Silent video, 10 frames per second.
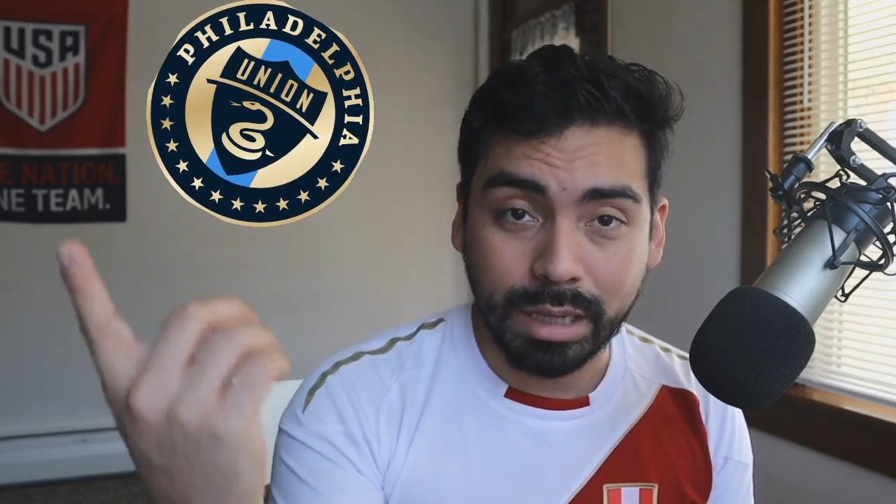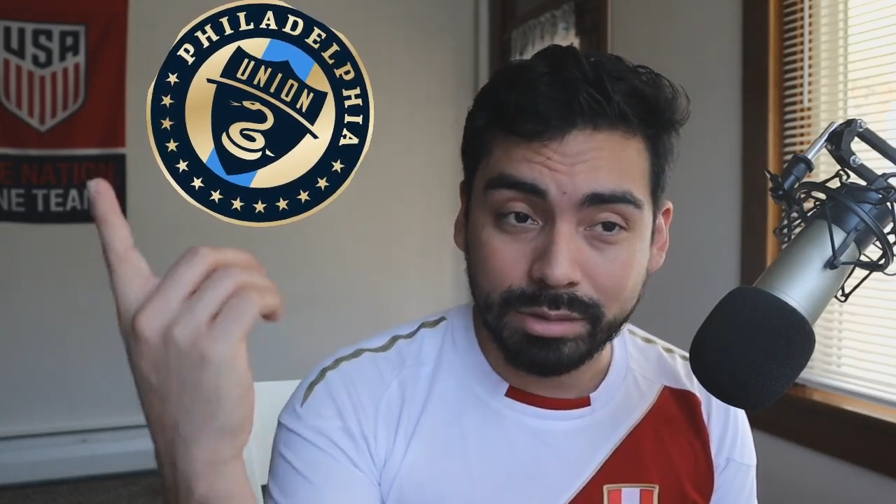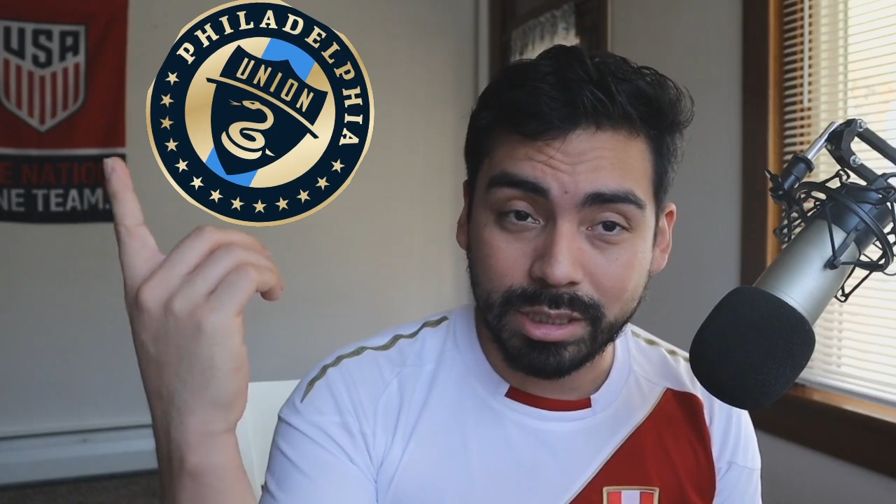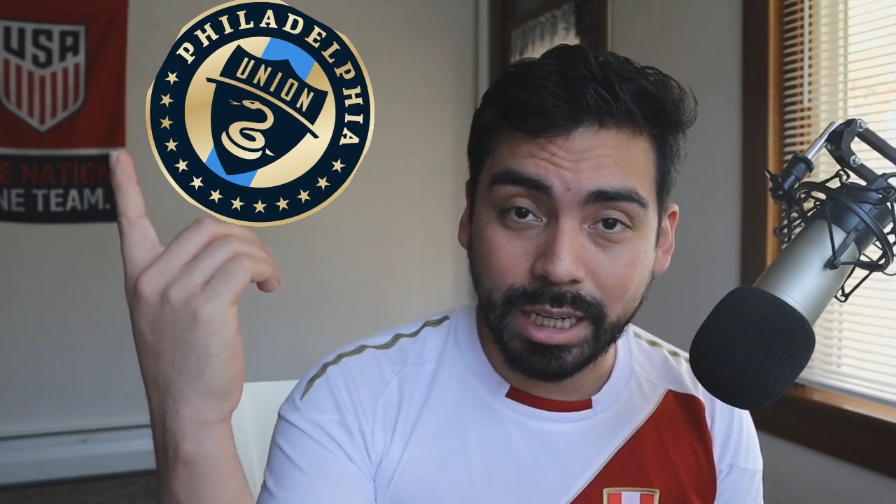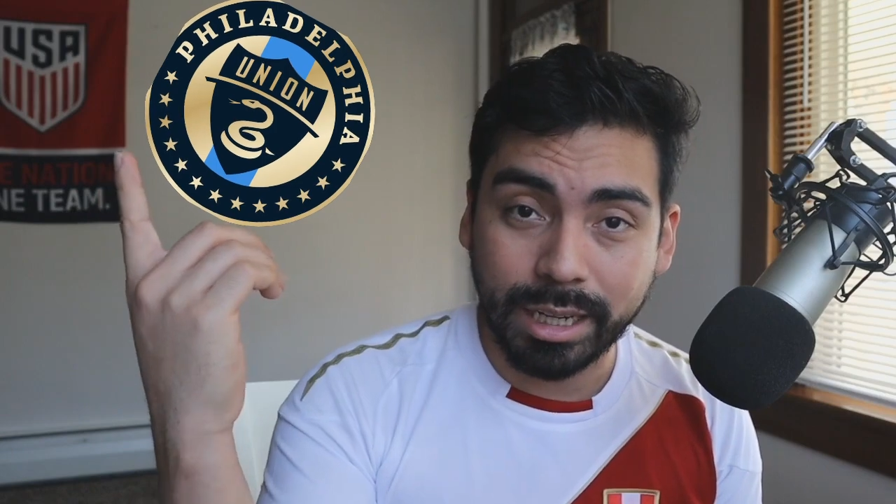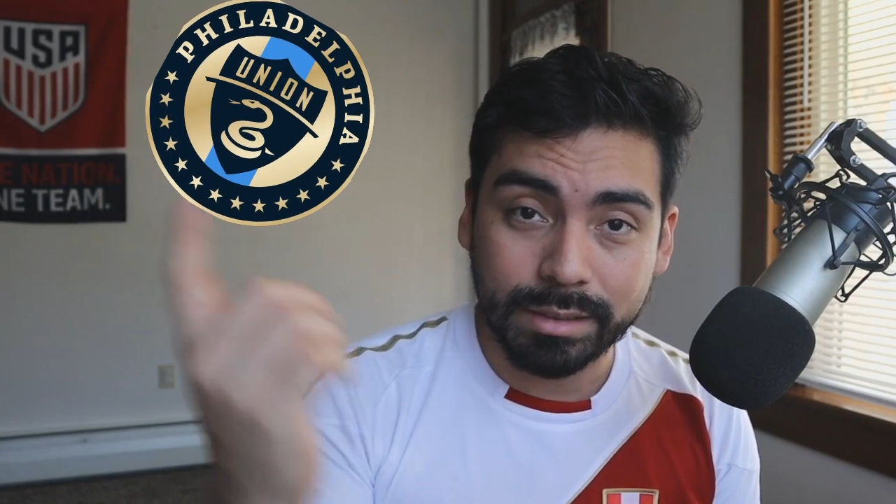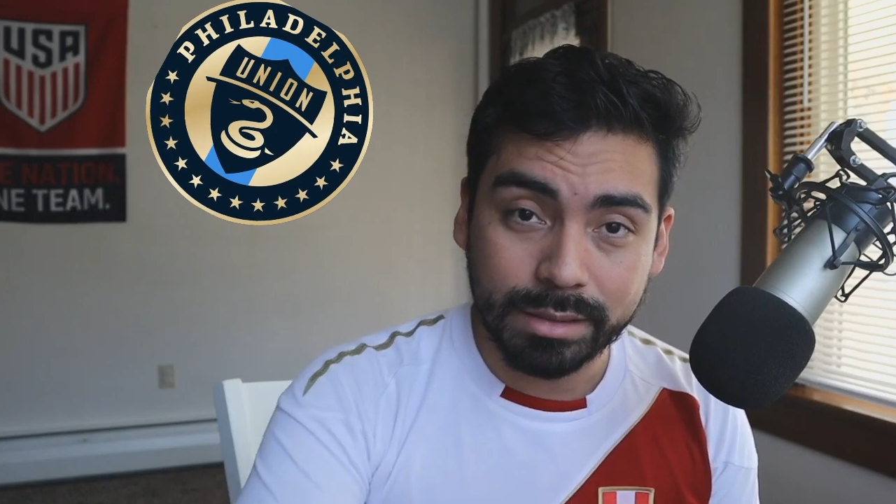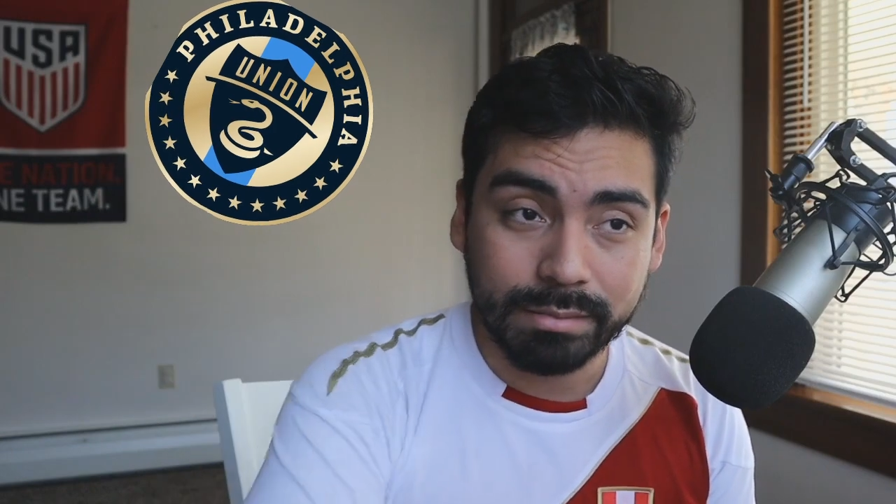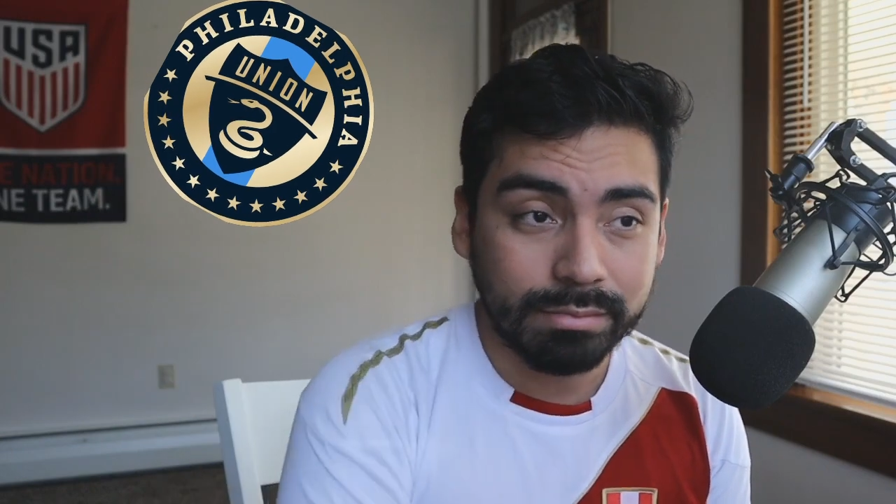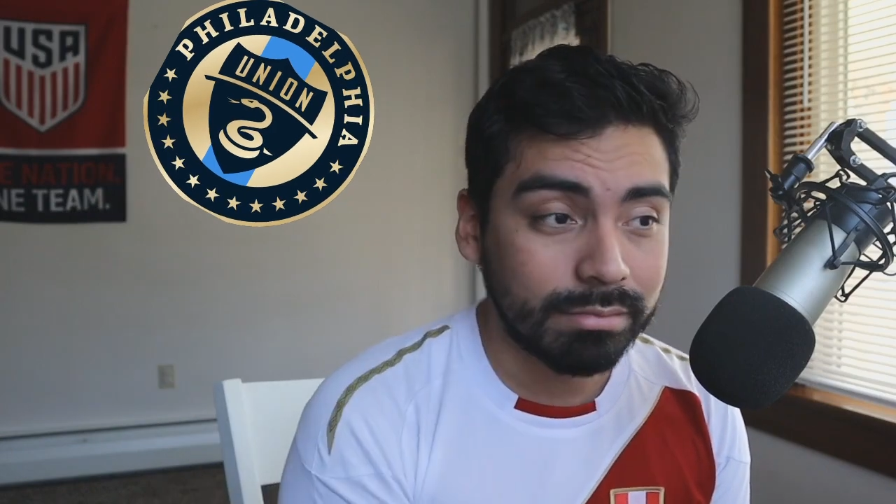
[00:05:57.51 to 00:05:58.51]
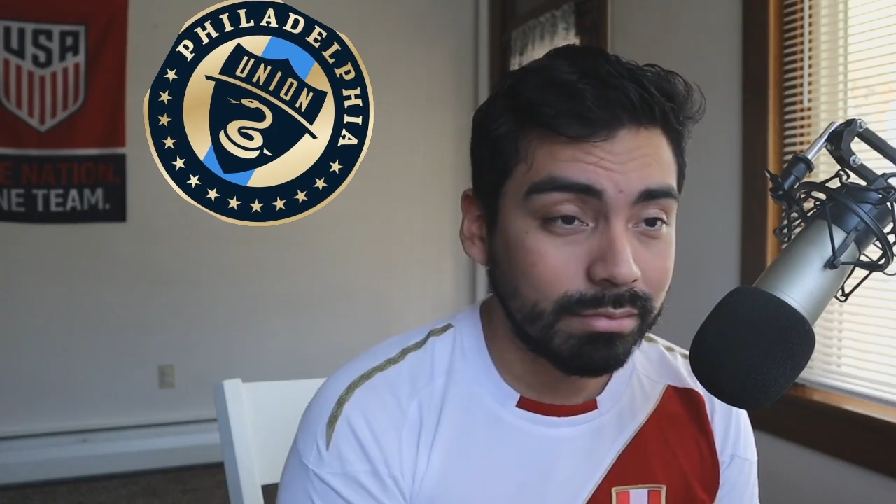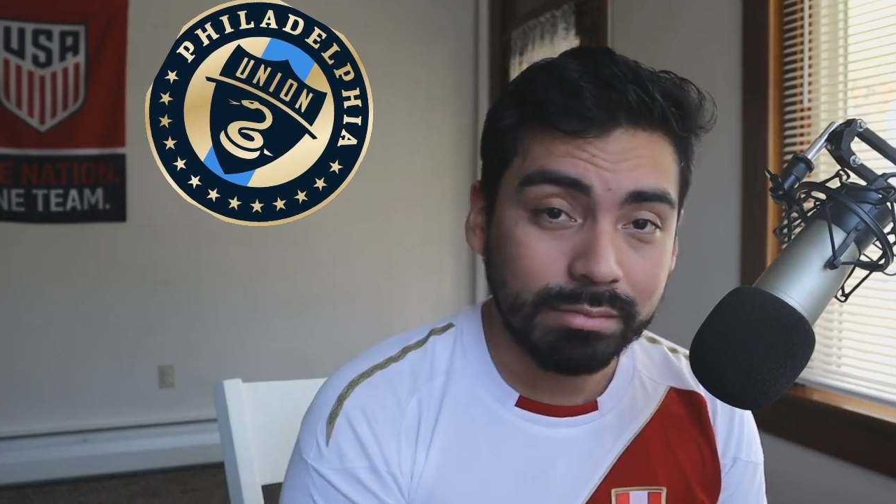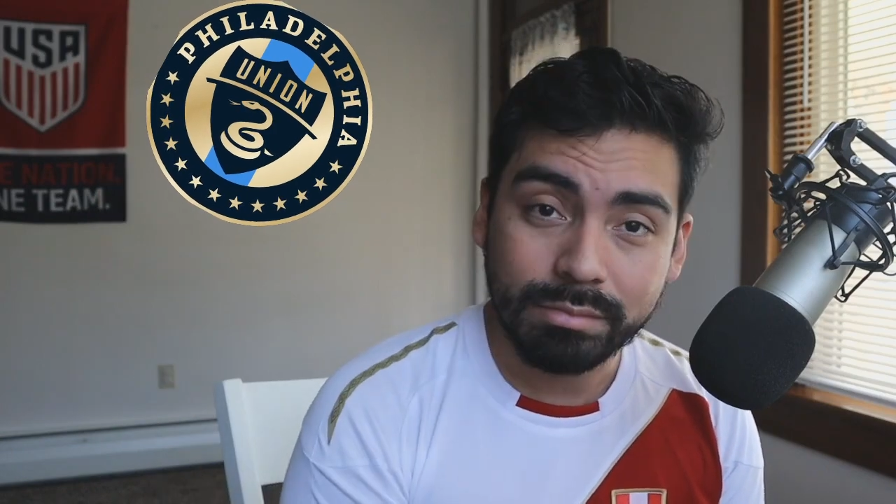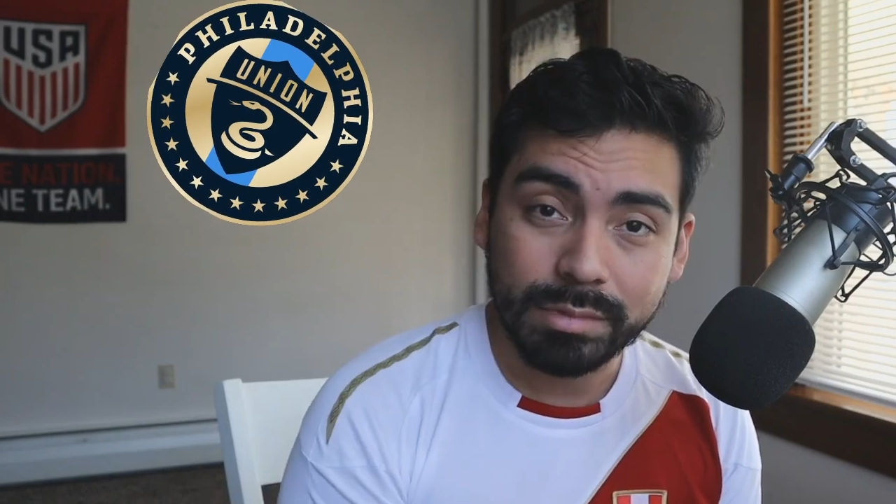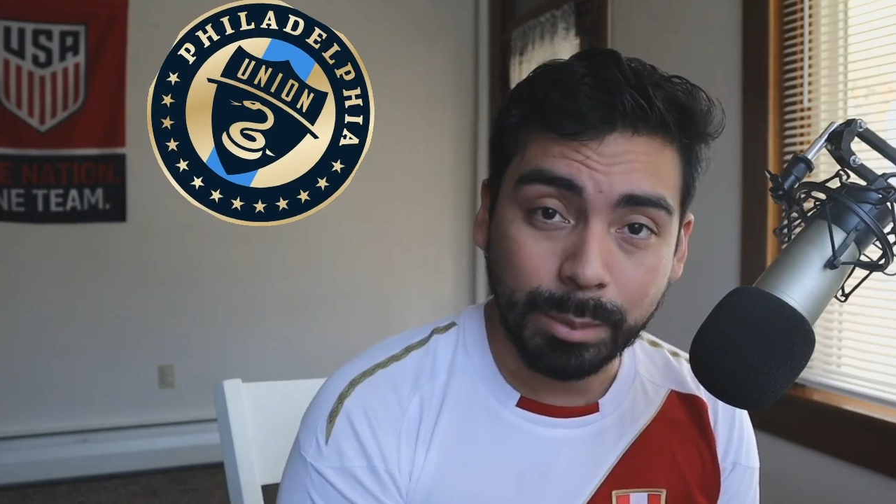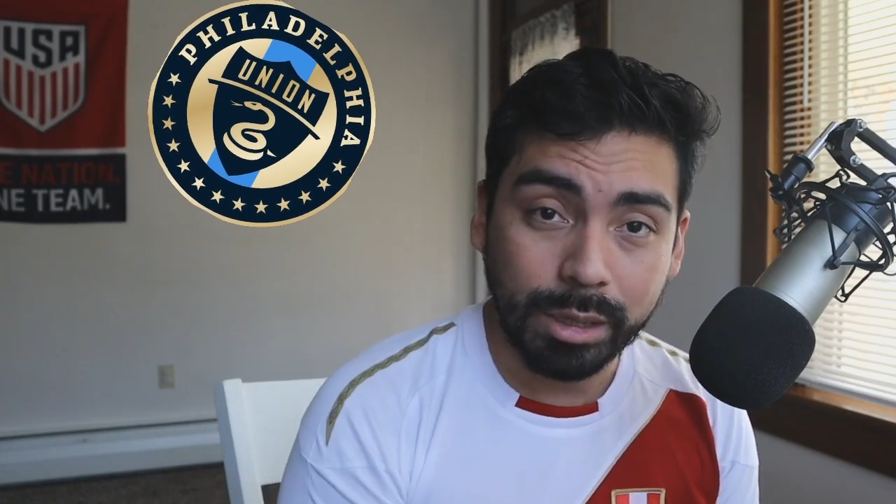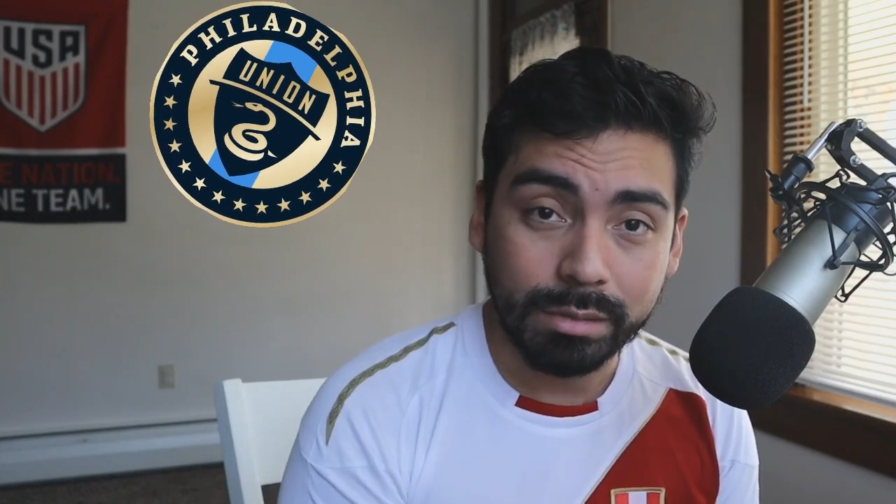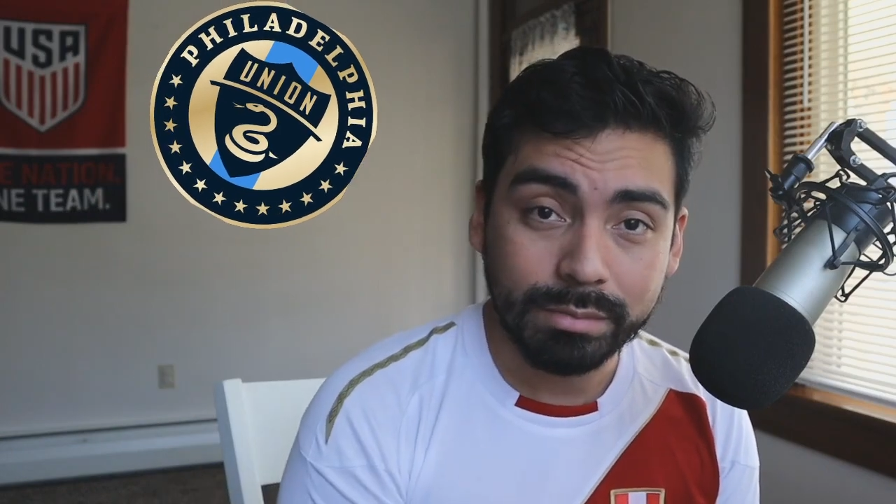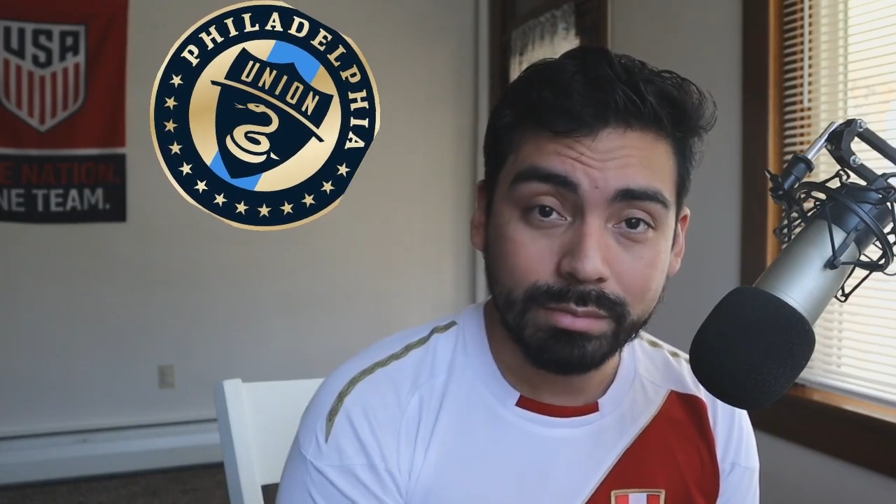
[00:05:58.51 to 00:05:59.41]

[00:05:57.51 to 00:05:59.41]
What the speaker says: I'll see you guys tomorrow.